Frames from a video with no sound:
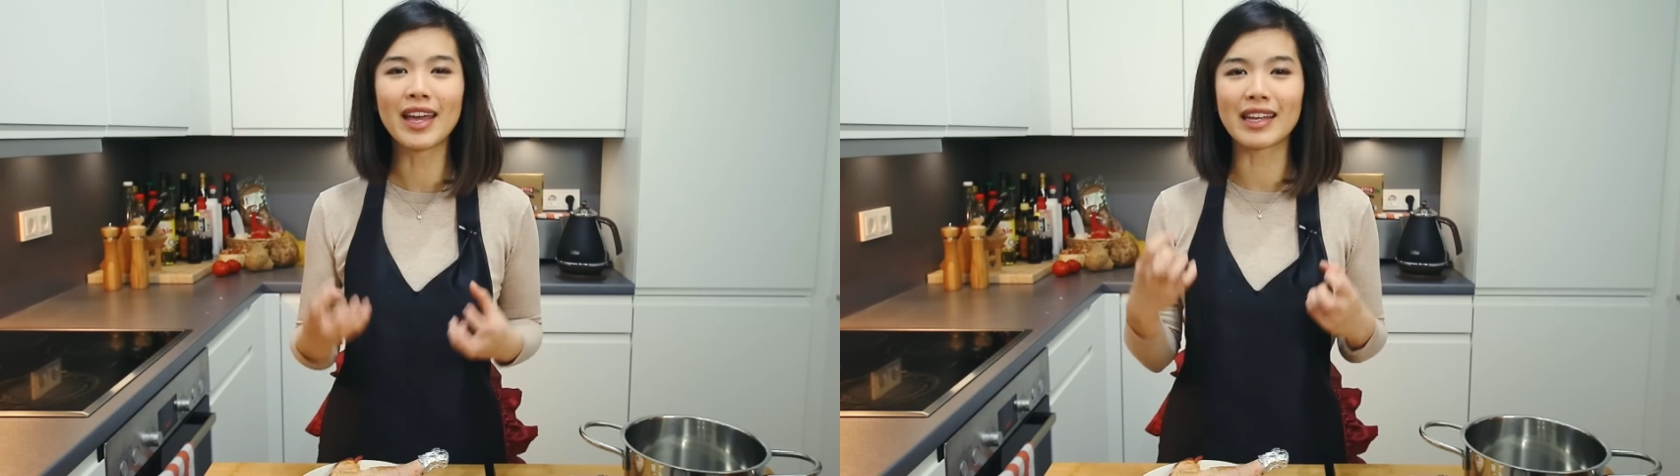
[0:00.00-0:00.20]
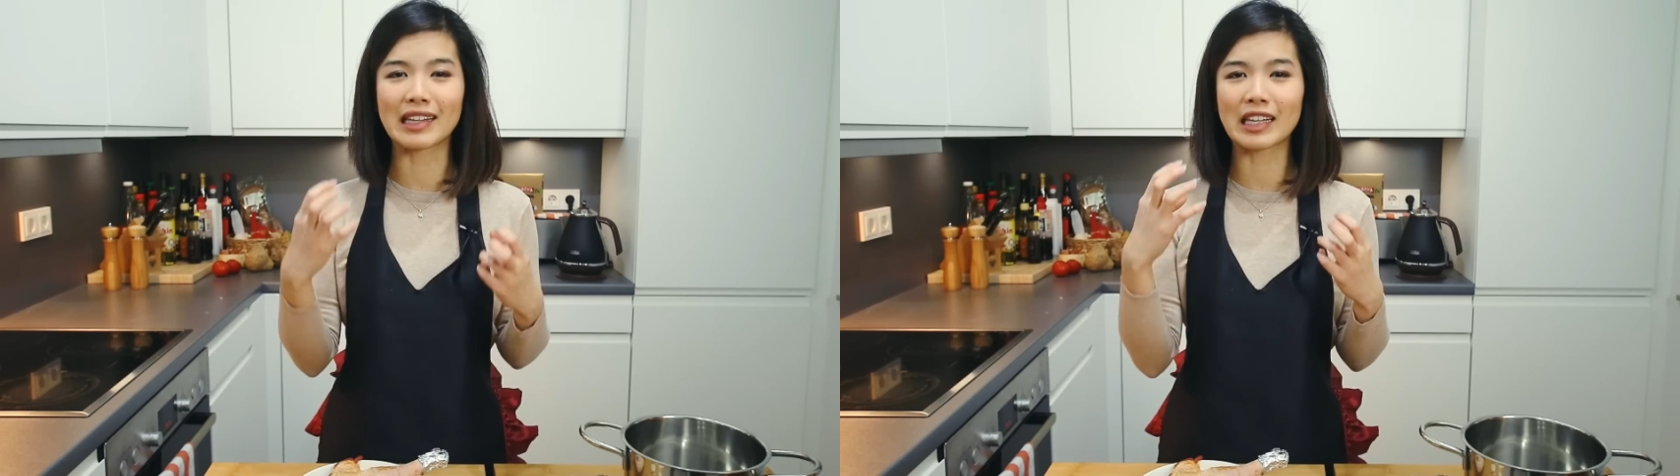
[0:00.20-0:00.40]

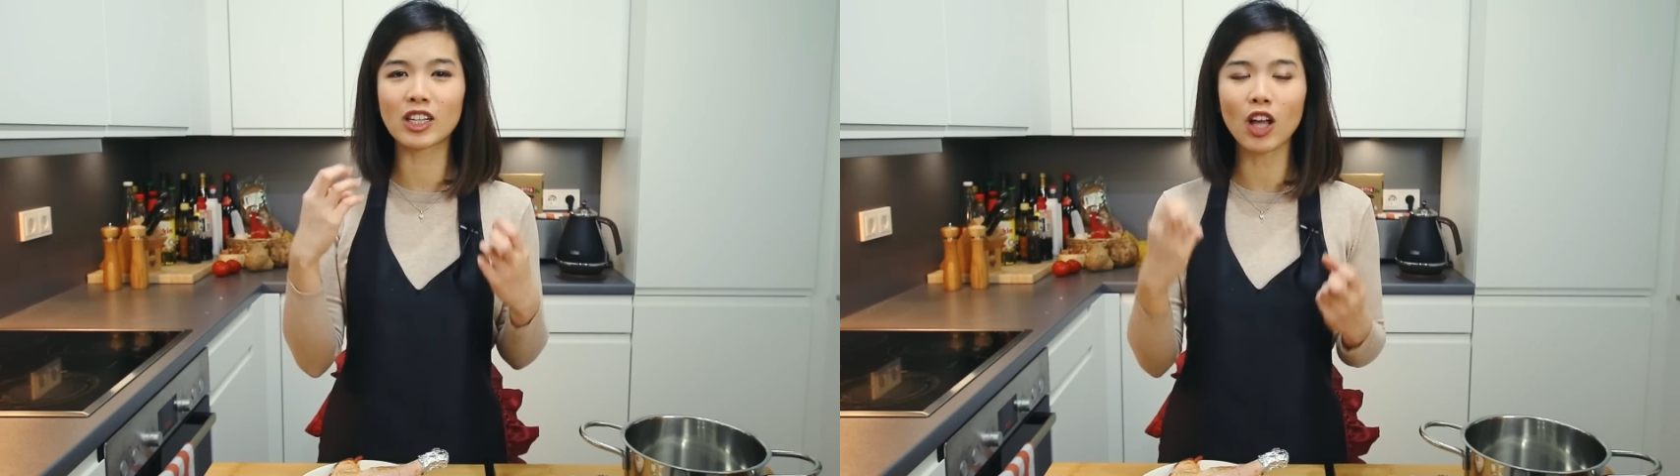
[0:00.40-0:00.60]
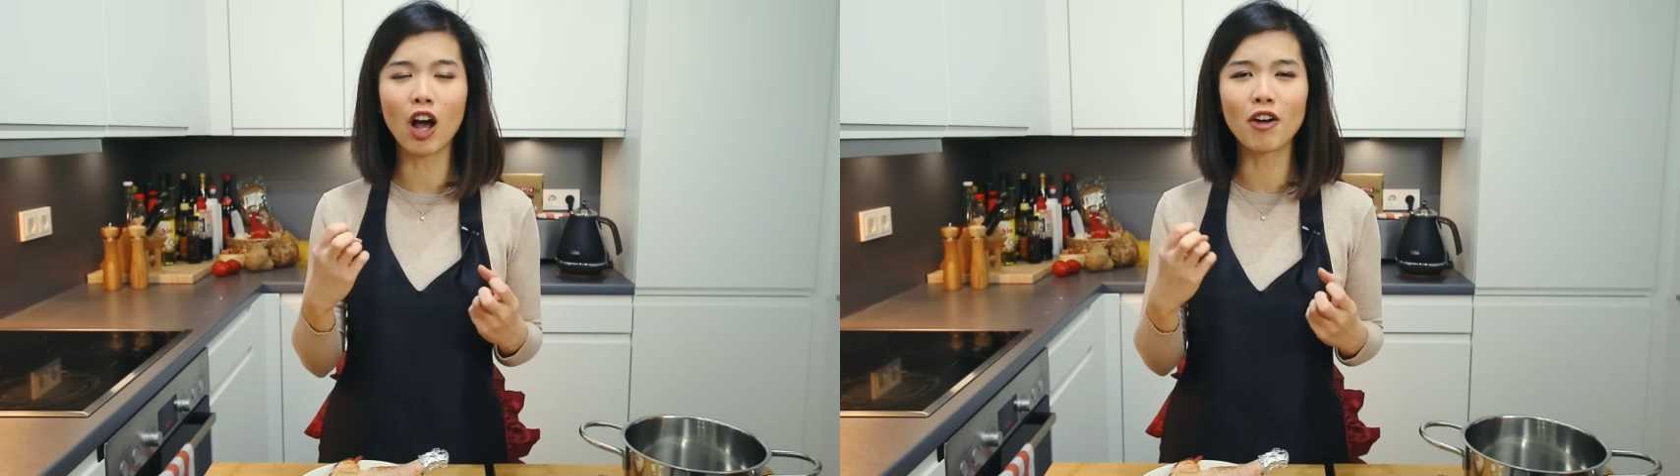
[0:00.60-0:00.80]
It's
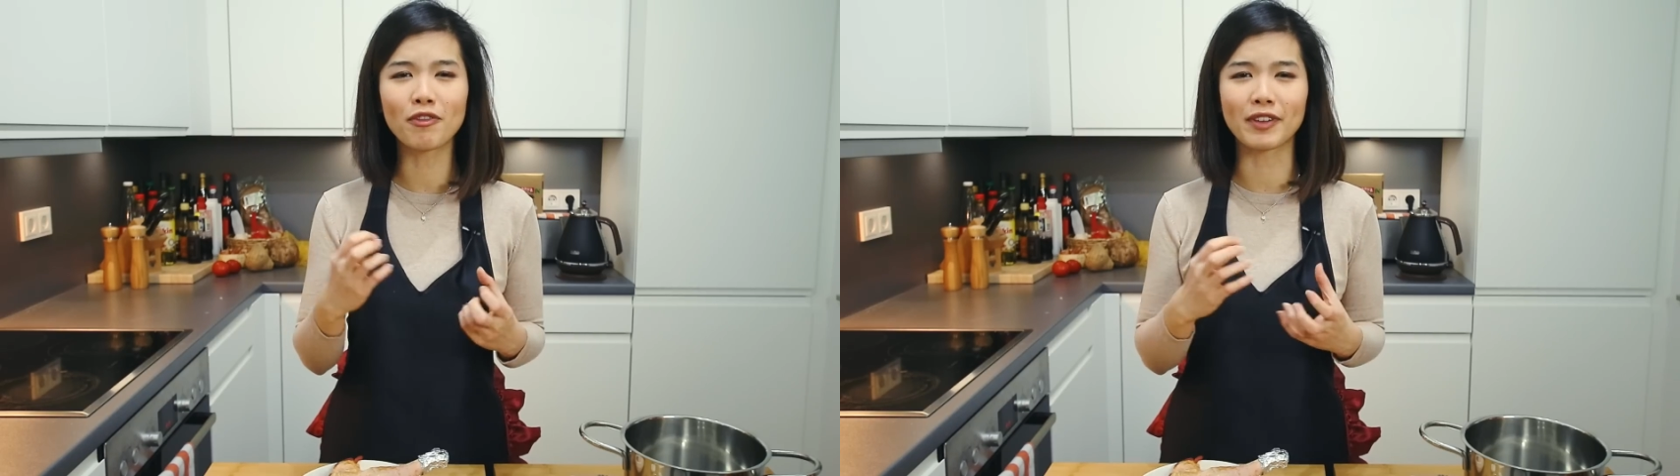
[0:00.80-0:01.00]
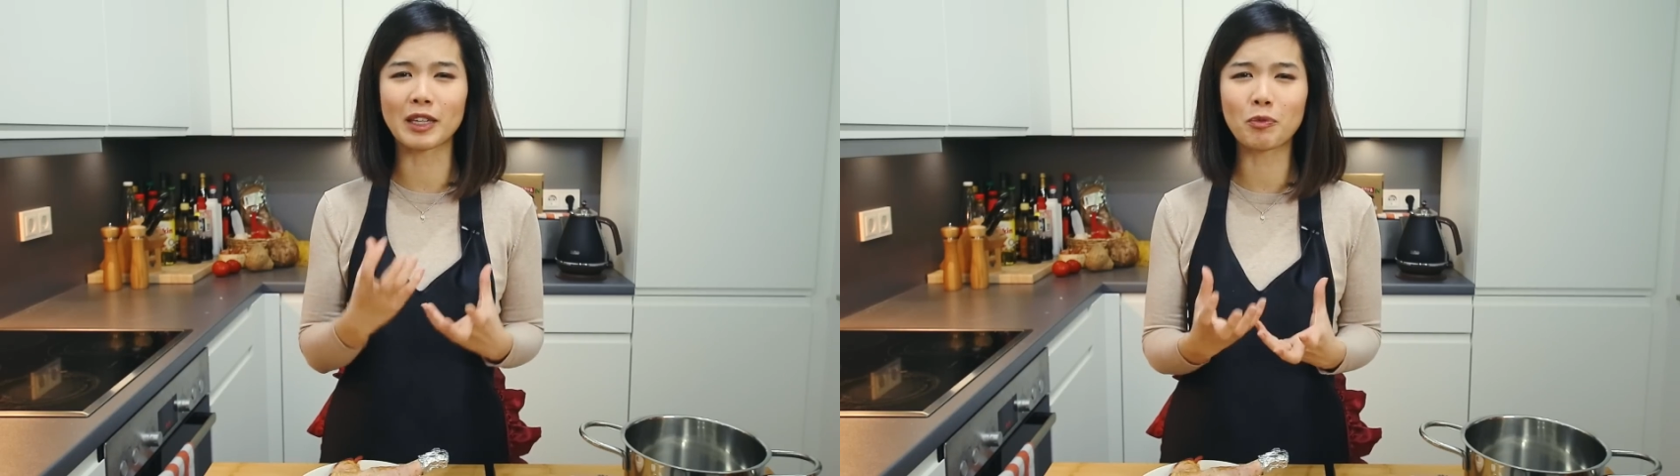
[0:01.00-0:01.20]
soft,
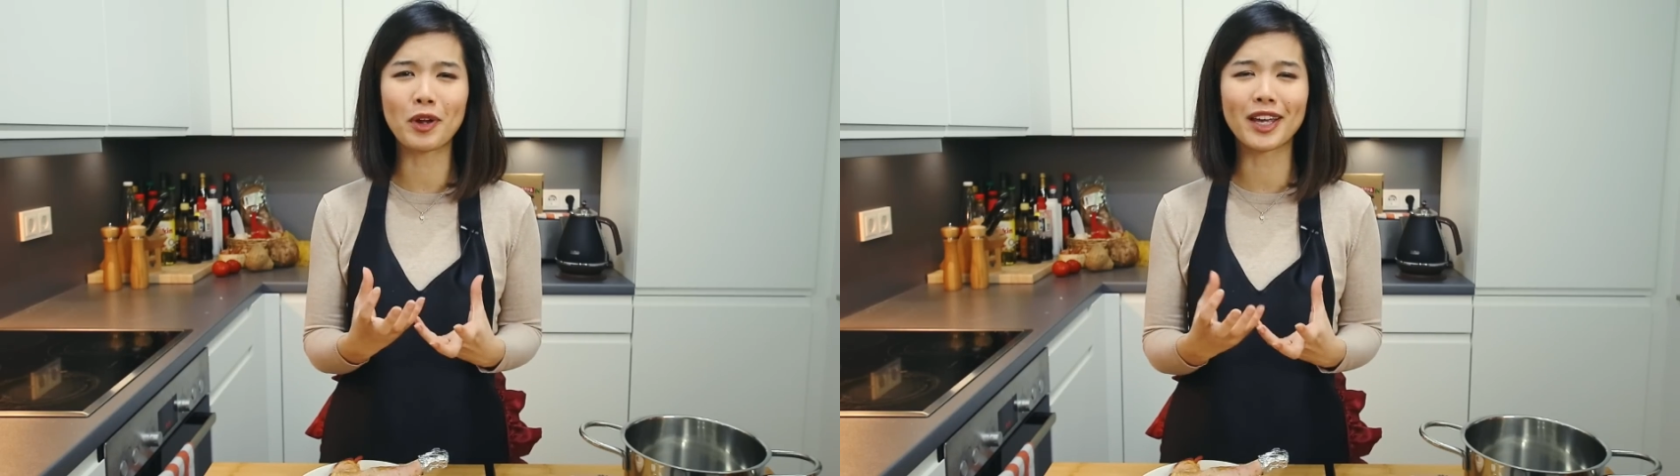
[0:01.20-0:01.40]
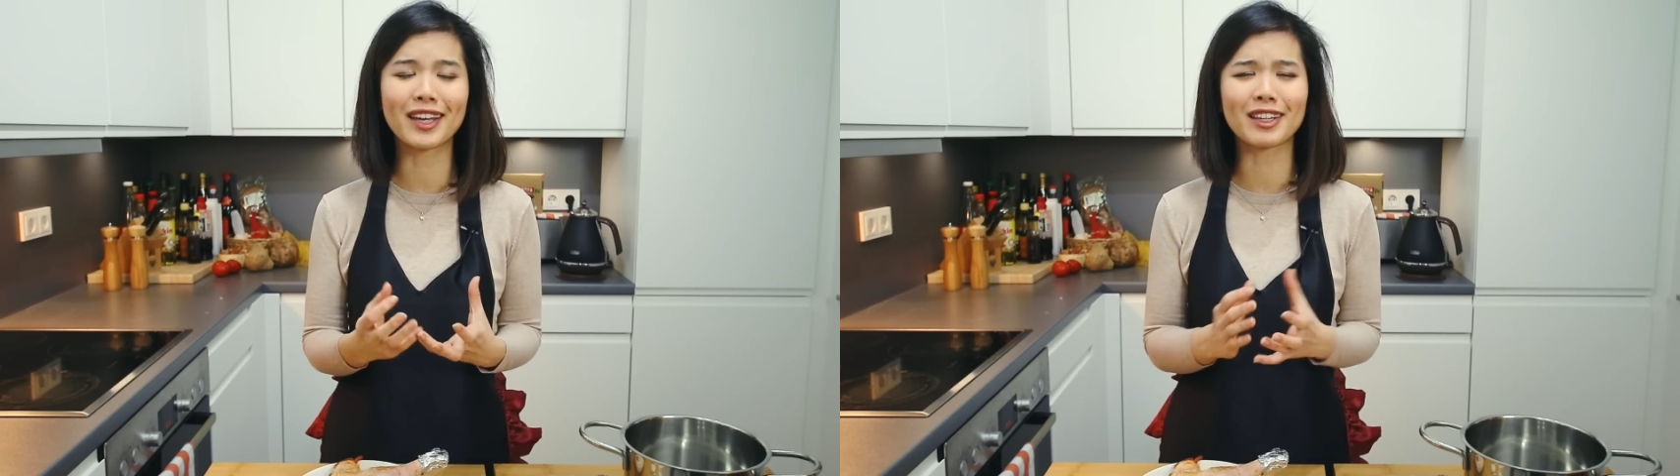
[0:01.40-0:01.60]
it's
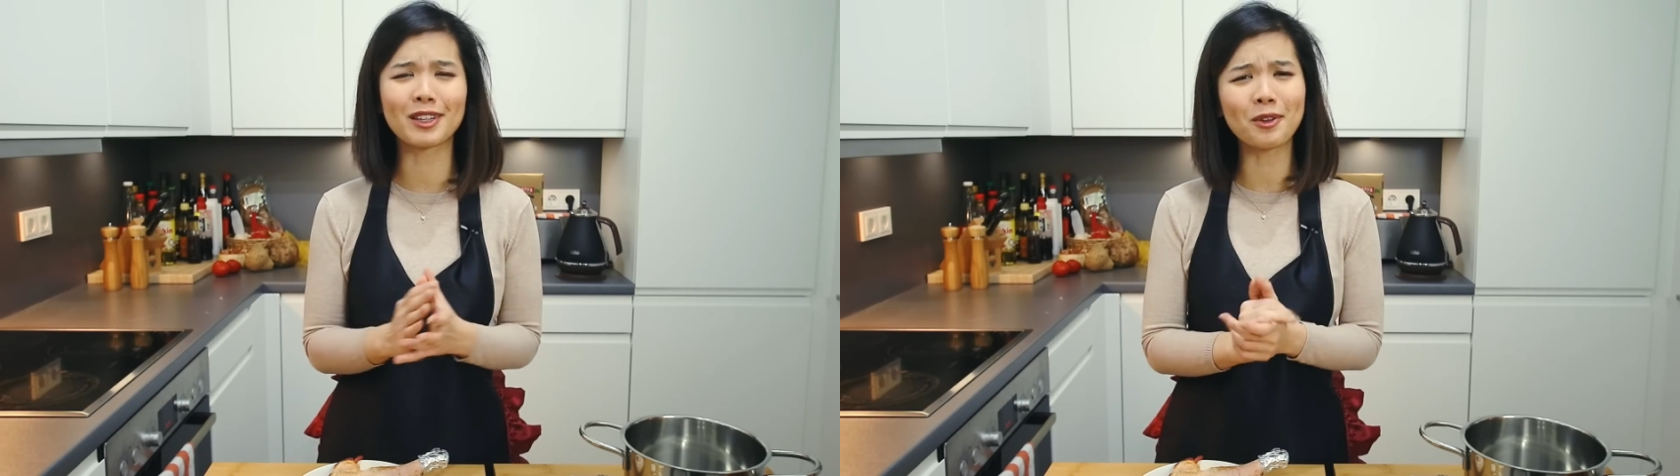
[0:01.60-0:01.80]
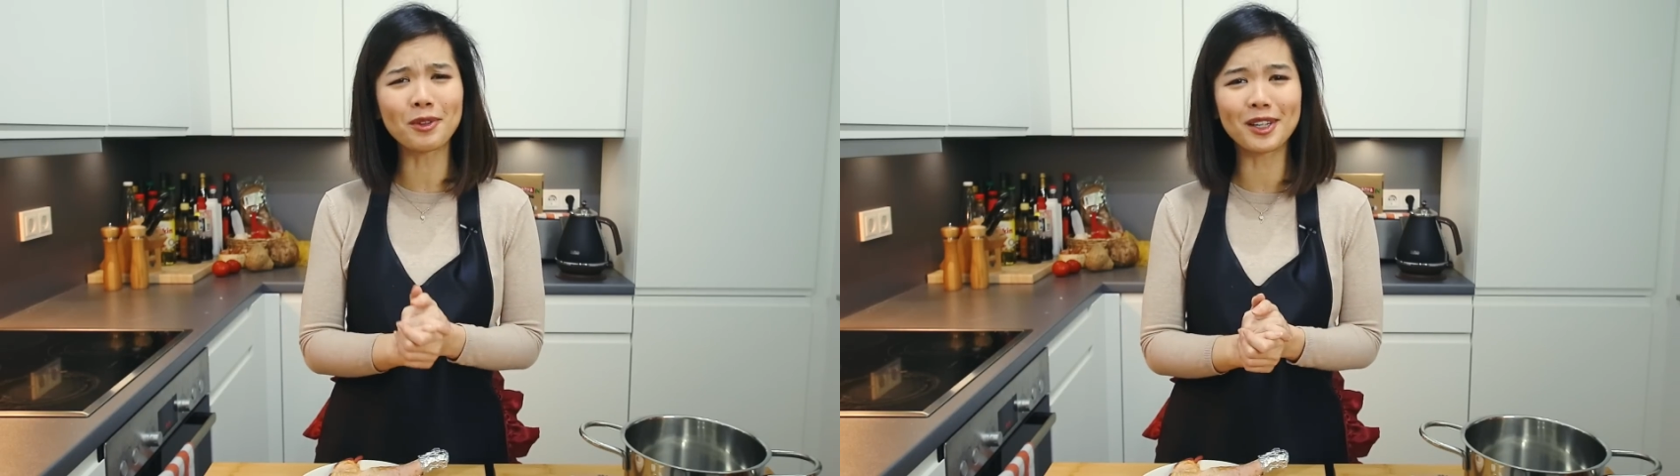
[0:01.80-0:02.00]
springy, it's
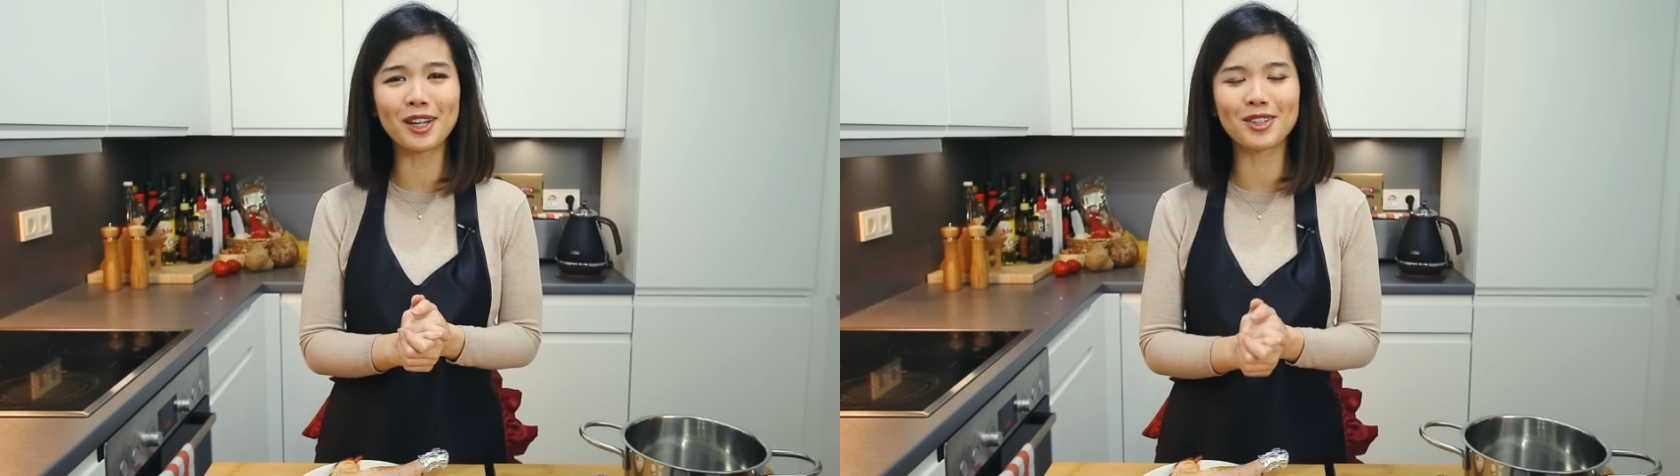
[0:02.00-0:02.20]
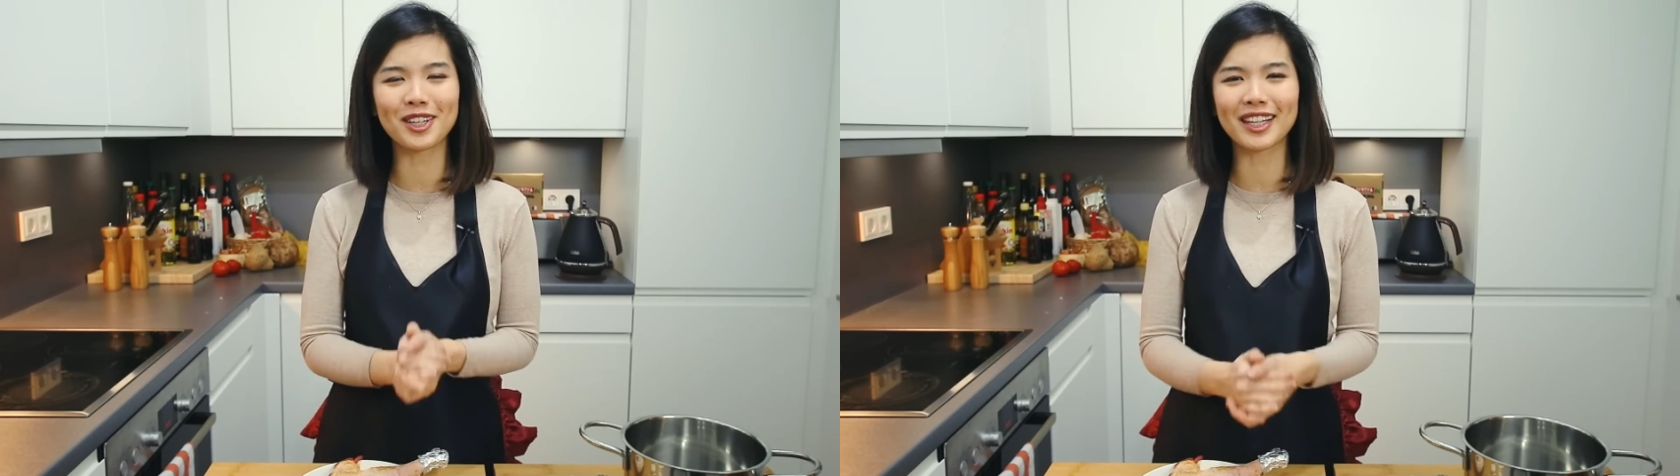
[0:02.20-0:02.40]
so
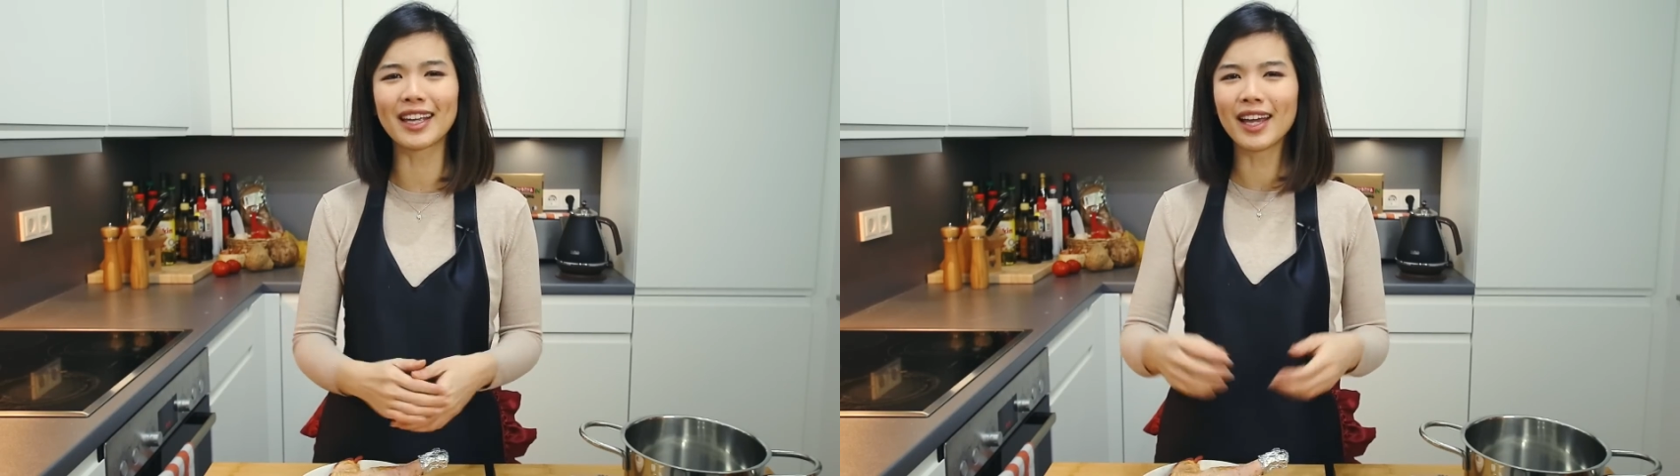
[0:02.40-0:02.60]
delicious,